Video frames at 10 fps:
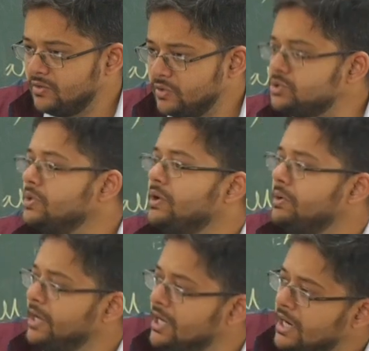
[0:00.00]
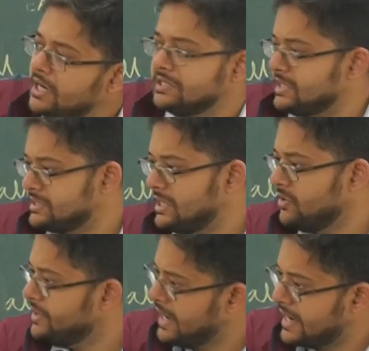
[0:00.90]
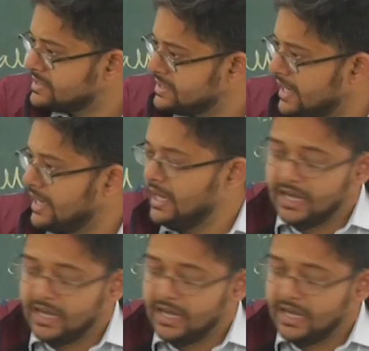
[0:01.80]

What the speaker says: which we will be discussing on the next day.